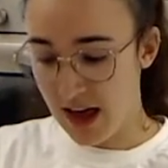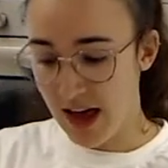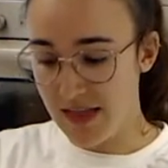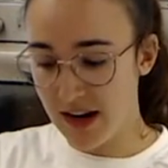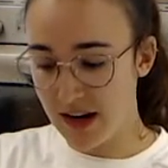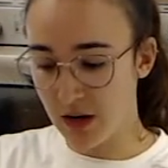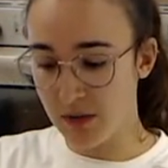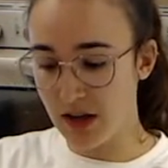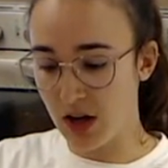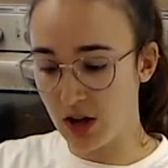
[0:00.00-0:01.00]
and then it'll
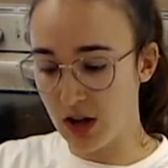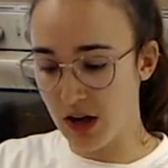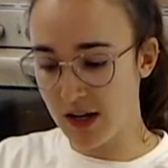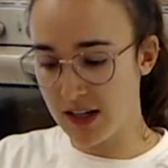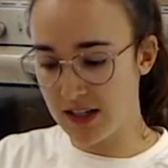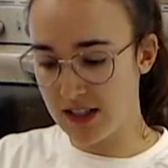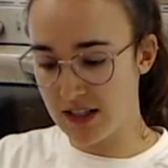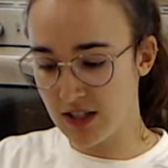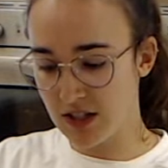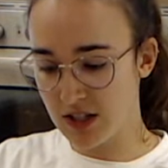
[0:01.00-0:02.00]
be a lot
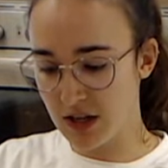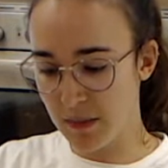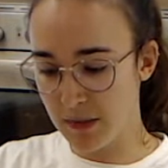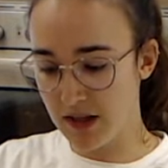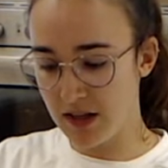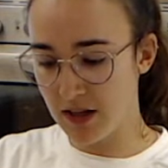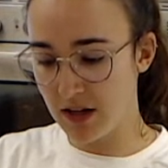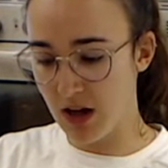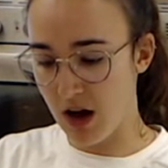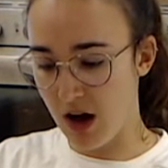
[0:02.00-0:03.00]
easier to
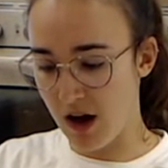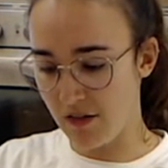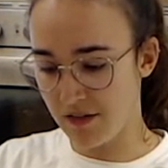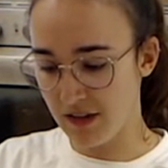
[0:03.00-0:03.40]
peel off